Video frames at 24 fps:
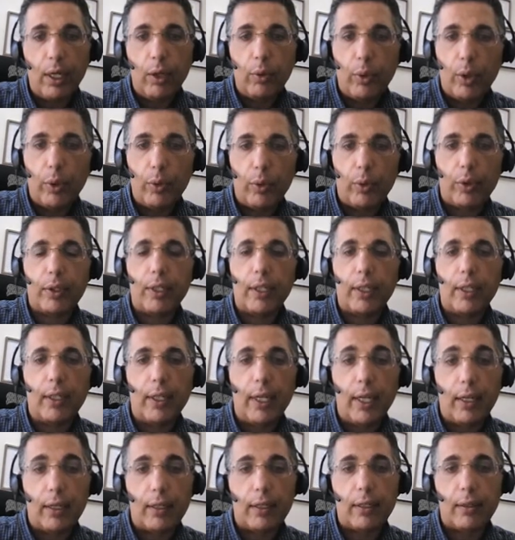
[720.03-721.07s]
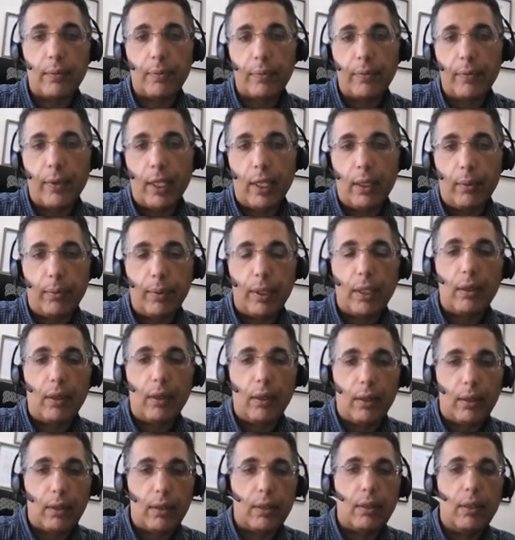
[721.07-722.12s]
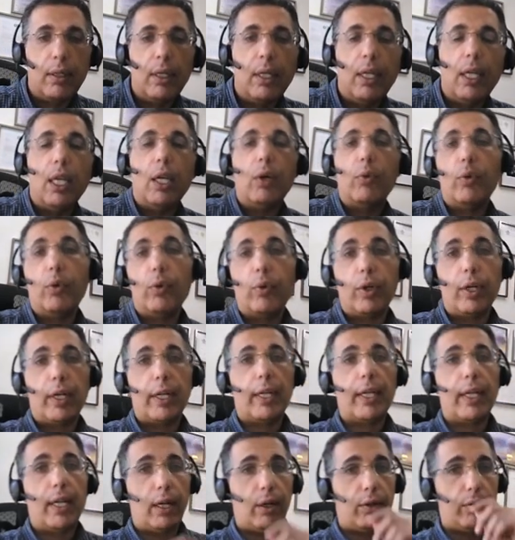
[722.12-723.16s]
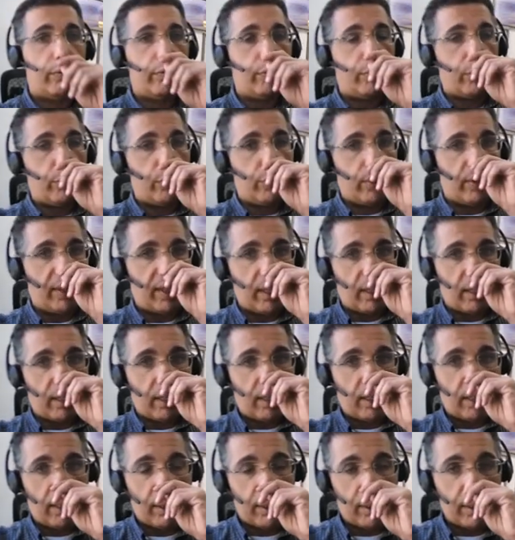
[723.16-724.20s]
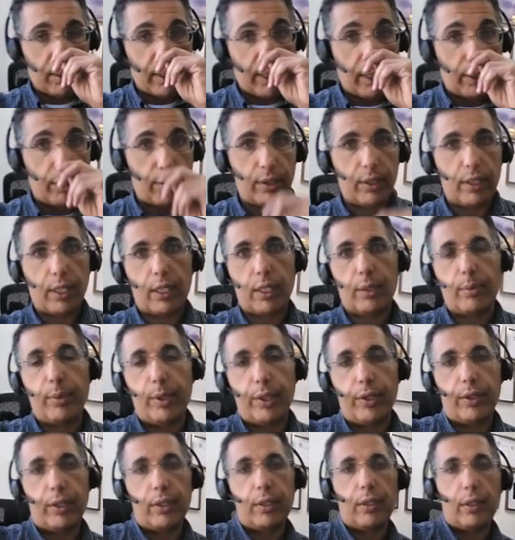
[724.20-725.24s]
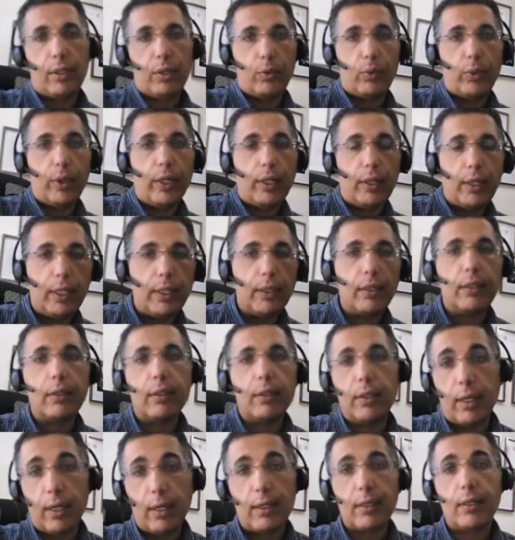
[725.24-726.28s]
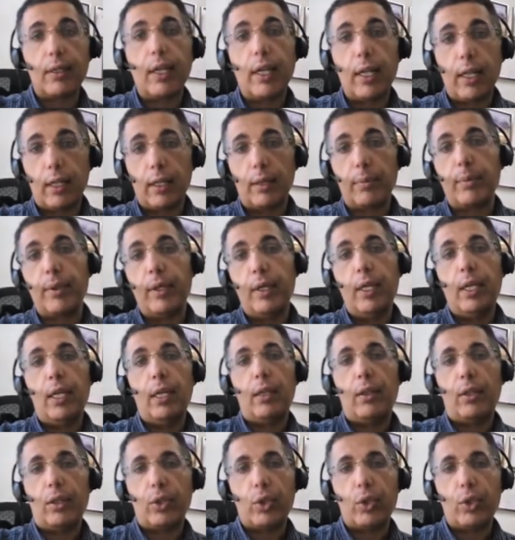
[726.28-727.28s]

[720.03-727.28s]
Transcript: yes, because we want to account for Sarah's experience as well. It does help the score.